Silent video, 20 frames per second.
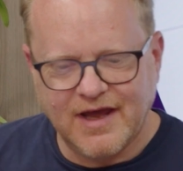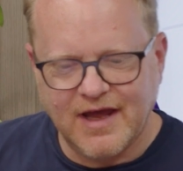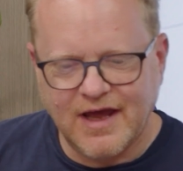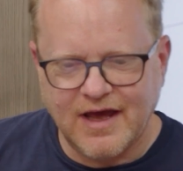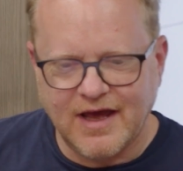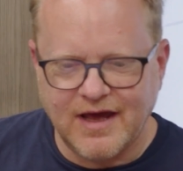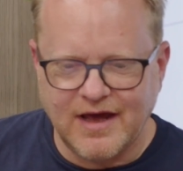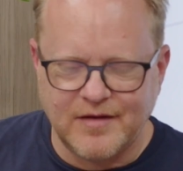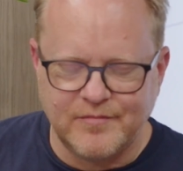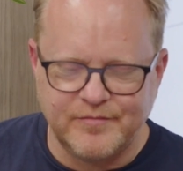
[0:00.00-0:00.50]

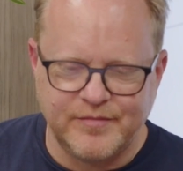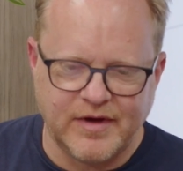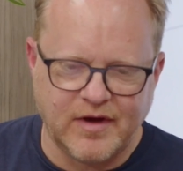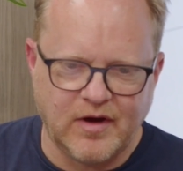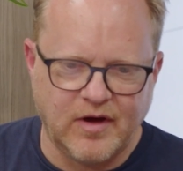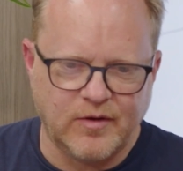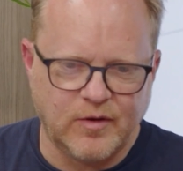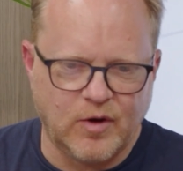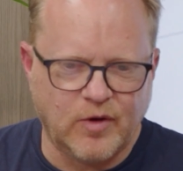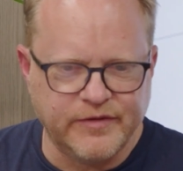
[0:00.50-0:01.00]

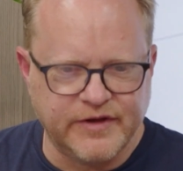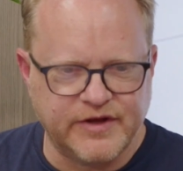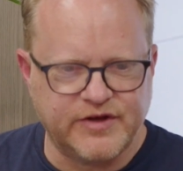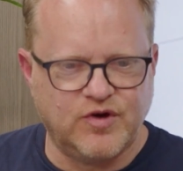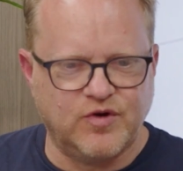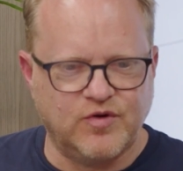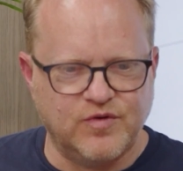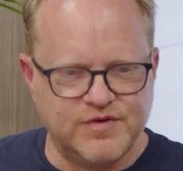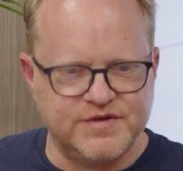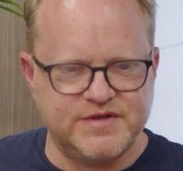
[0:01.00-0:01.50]
But on the
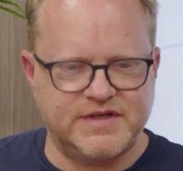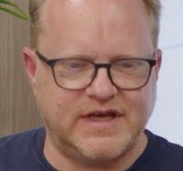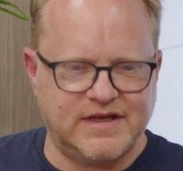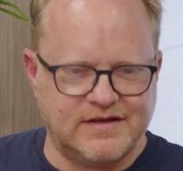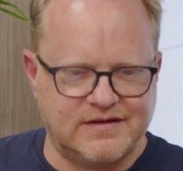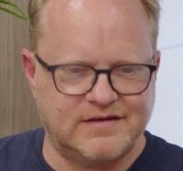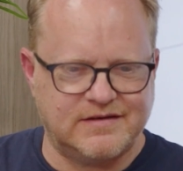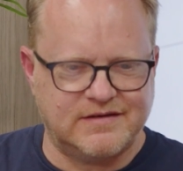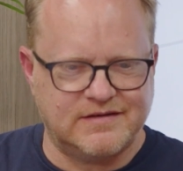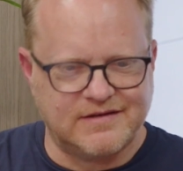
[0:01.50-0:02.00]
course, it
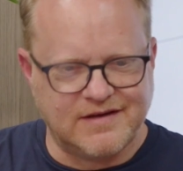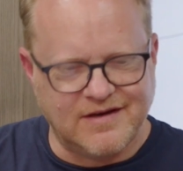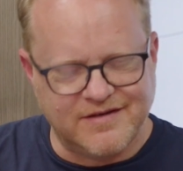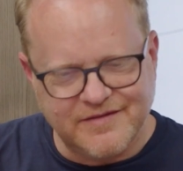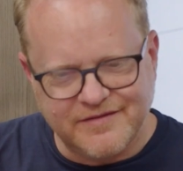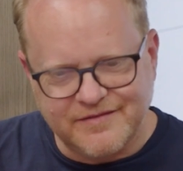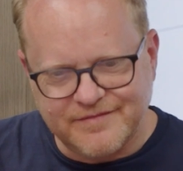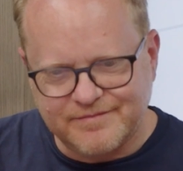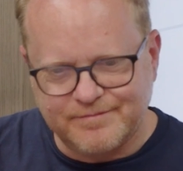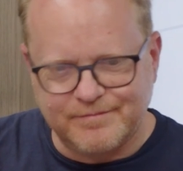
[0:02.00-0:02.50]
kind
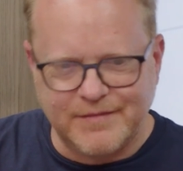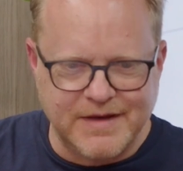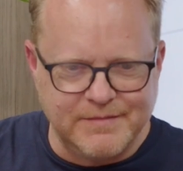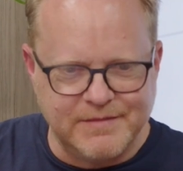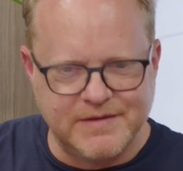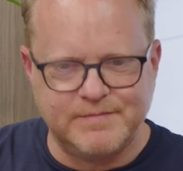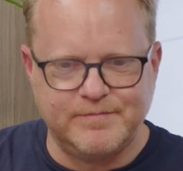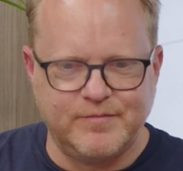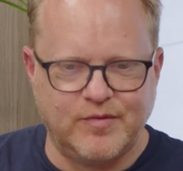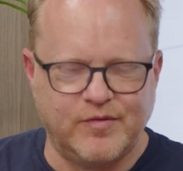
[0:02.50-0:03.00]
of
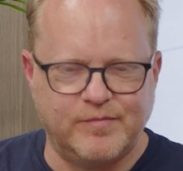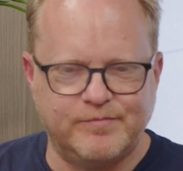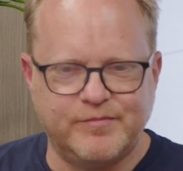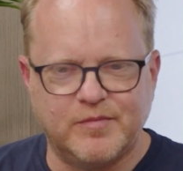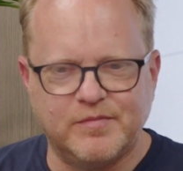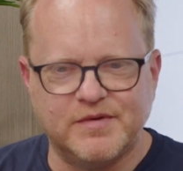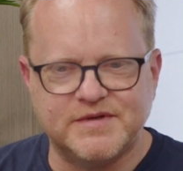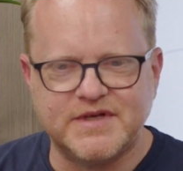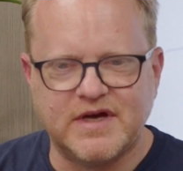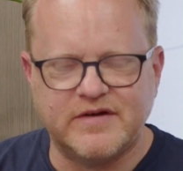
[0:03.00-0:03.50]
maybe
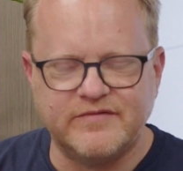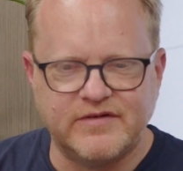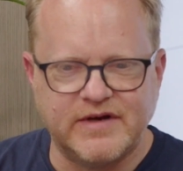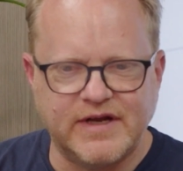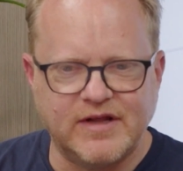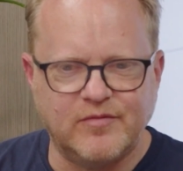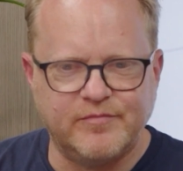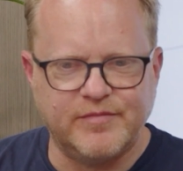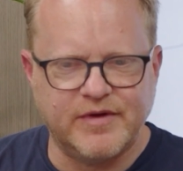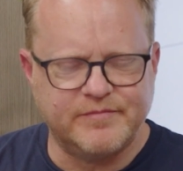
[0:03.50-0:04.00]
bubbles over a
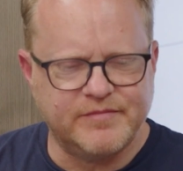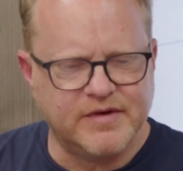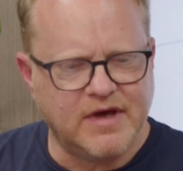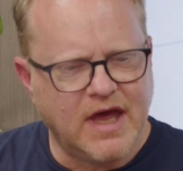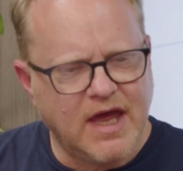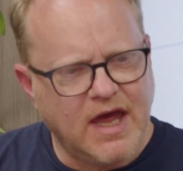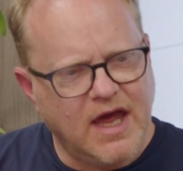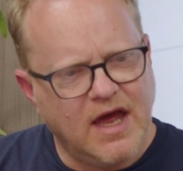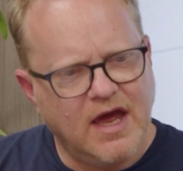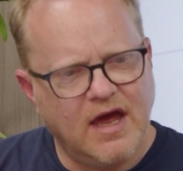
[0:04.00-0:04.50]
little bit. But
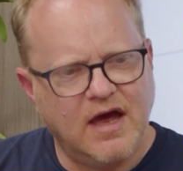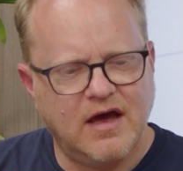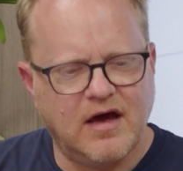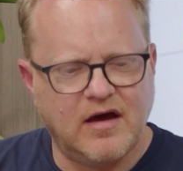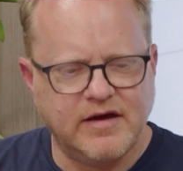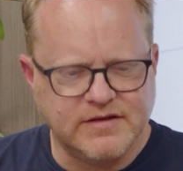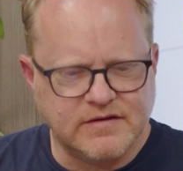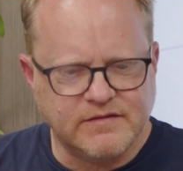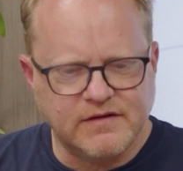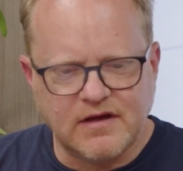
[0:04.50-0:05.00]

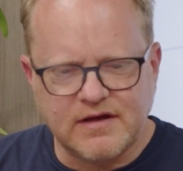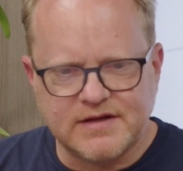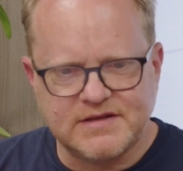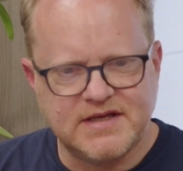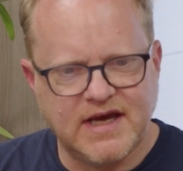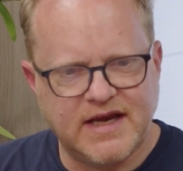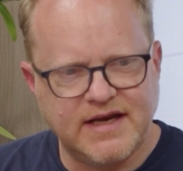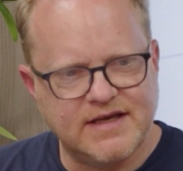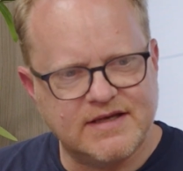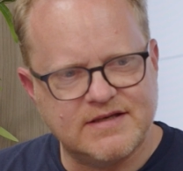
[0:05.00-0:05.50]
I do a lot of
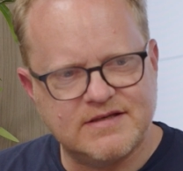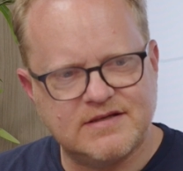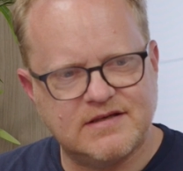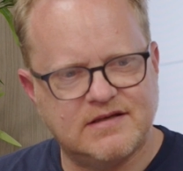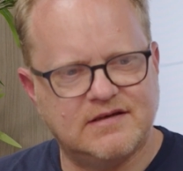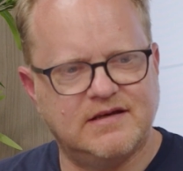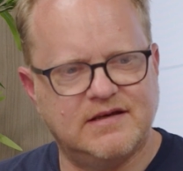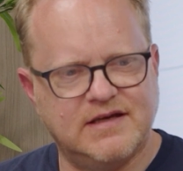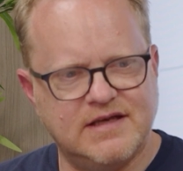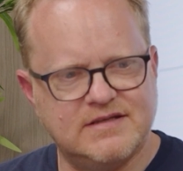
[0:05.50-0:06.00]
tennis,
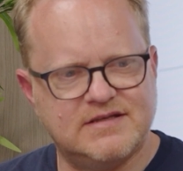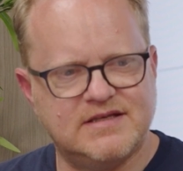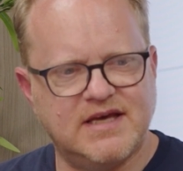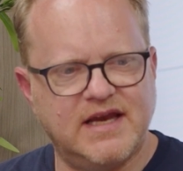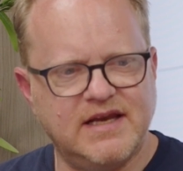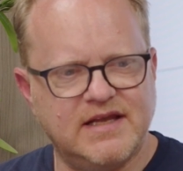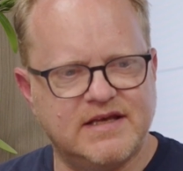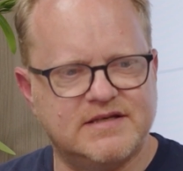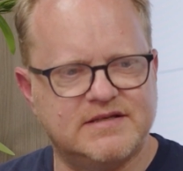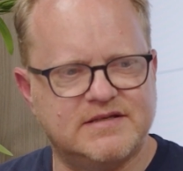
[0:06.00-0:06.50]
and in
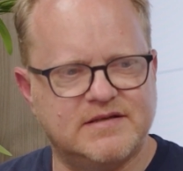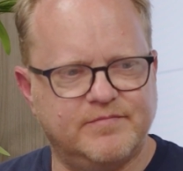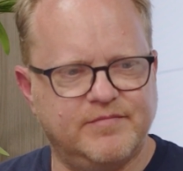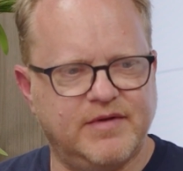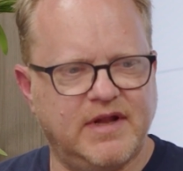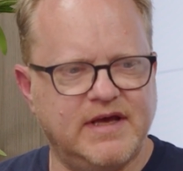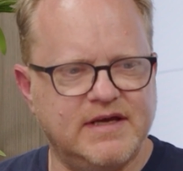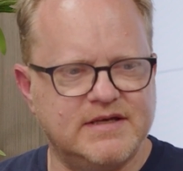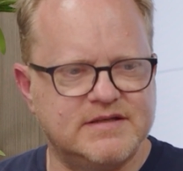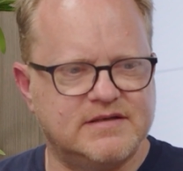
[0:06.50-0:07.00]
tennis, the
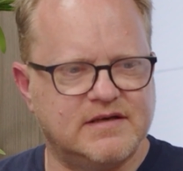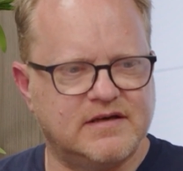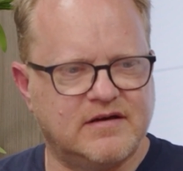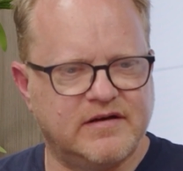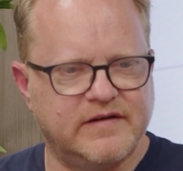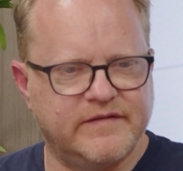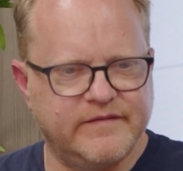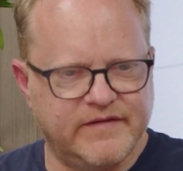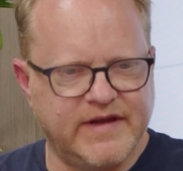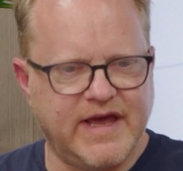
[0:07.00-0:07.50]
players that
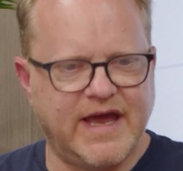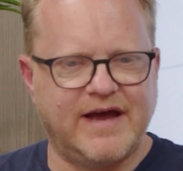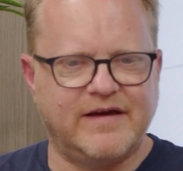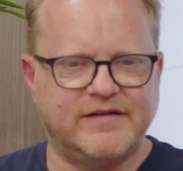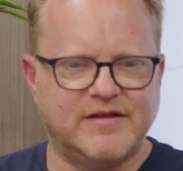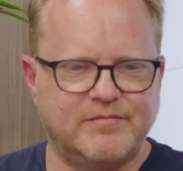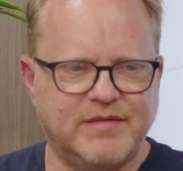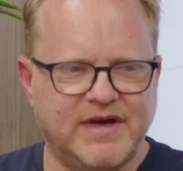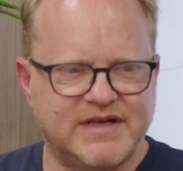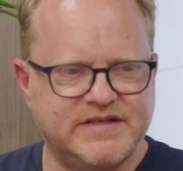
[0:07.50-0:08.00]
kind of let out
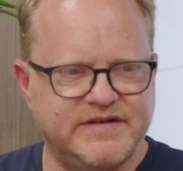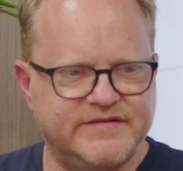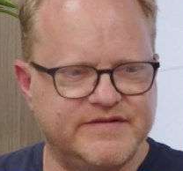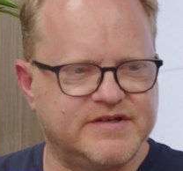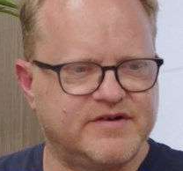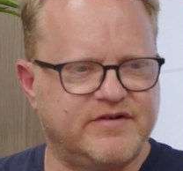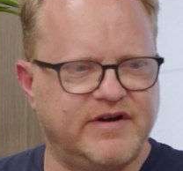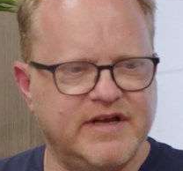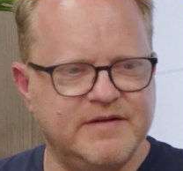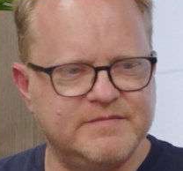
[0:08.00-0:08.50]
the massive
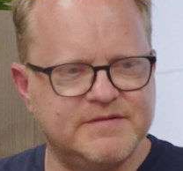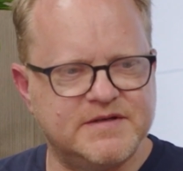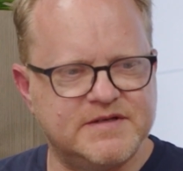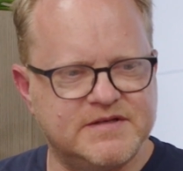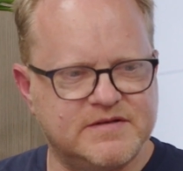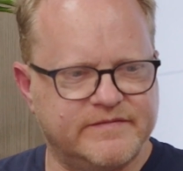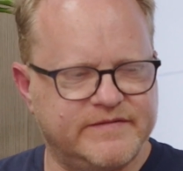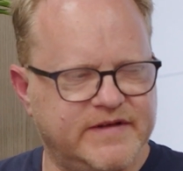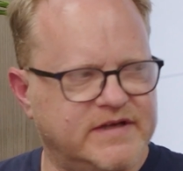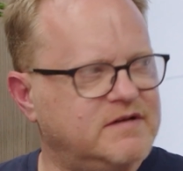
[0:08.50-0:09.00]
screams and
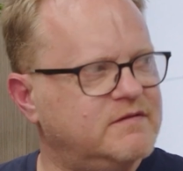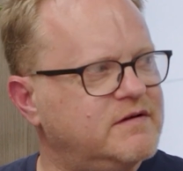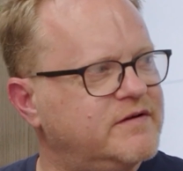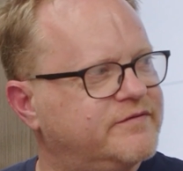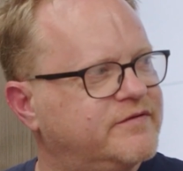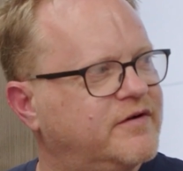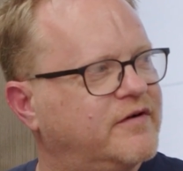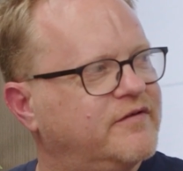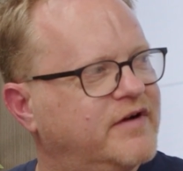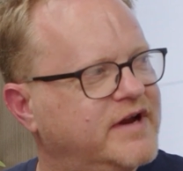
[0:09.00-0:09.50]
stuff, they do it
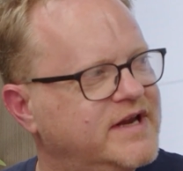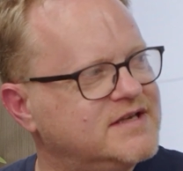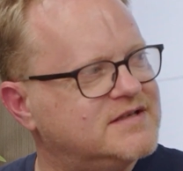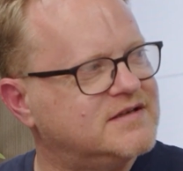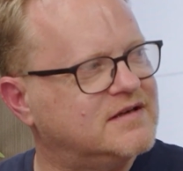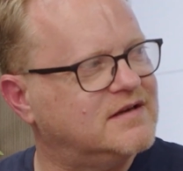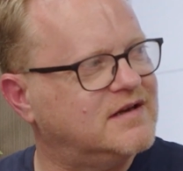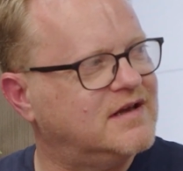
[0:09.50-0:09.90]
for a reason.